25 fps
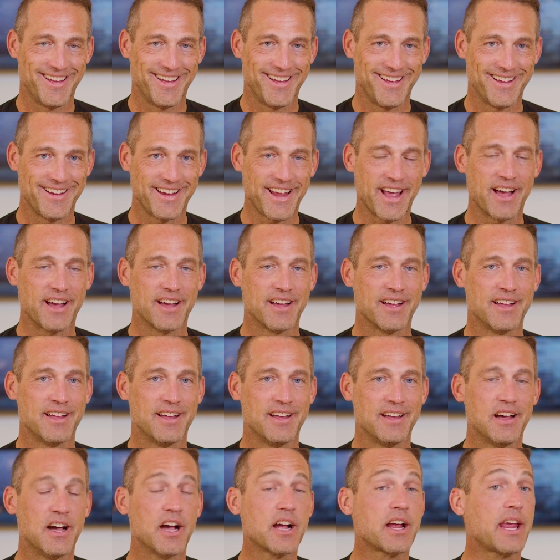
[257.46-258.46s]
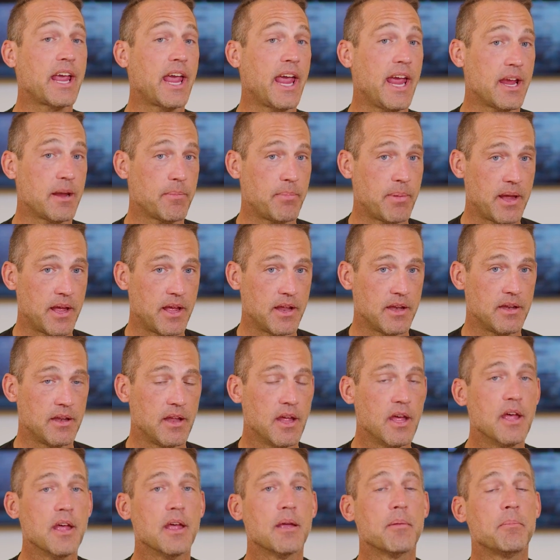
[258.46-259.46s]
Yeah, a cake ban.
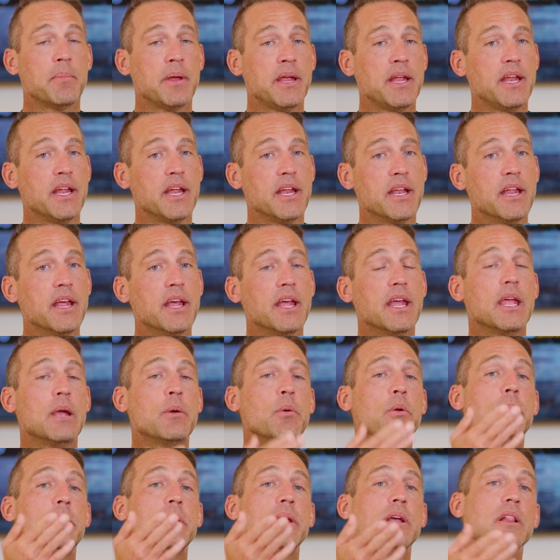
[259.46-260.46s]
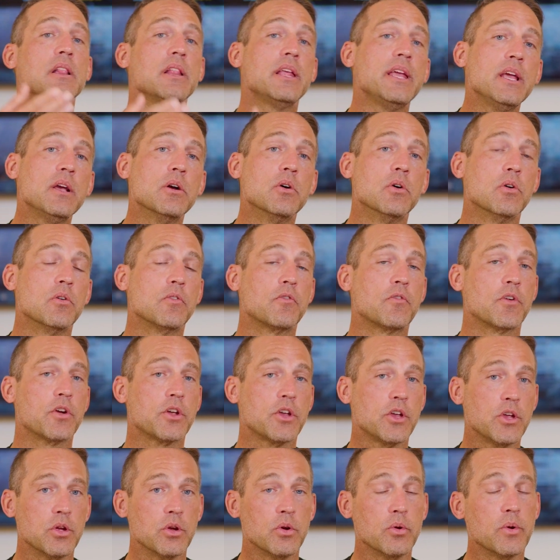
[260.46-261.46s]
Meaning it would be illegal for
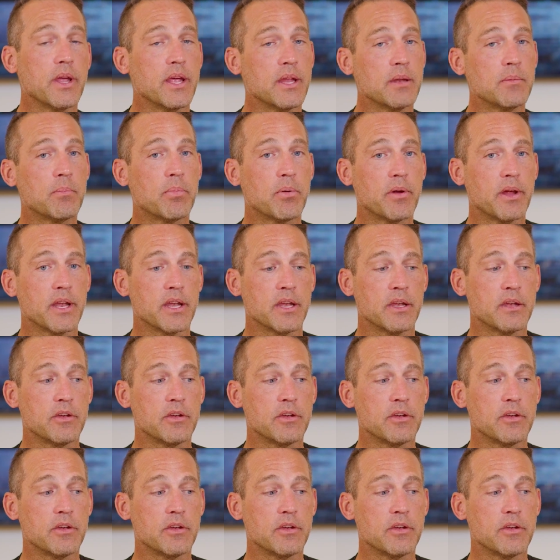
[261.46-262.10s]
you in Britain